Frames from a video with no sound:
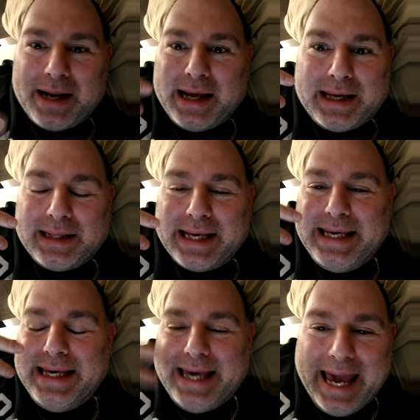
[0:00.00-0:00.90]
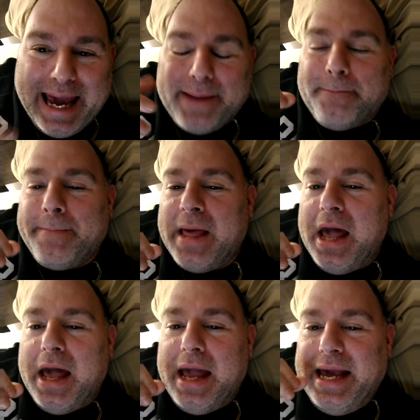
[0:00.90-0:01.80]
Like he can't,
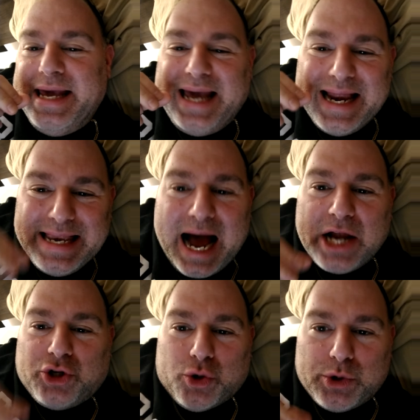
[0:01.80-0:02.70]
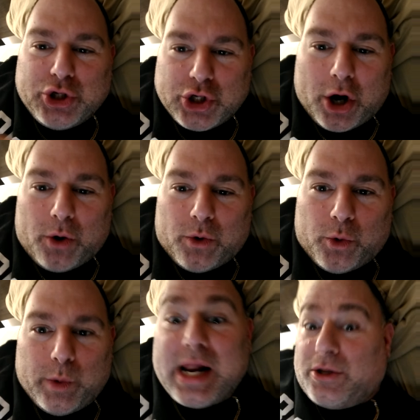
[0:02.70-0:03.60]
he cannot do a show
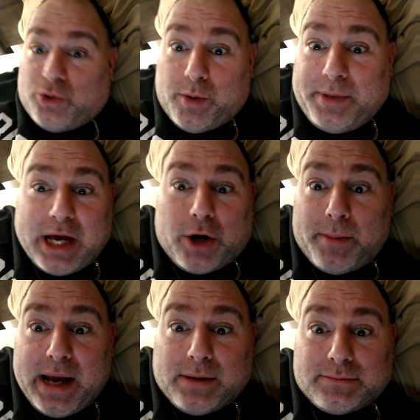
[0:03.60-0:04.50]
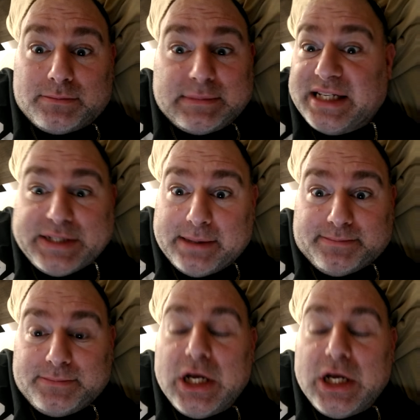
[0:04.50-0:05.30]
without doing Piano Man. That's it.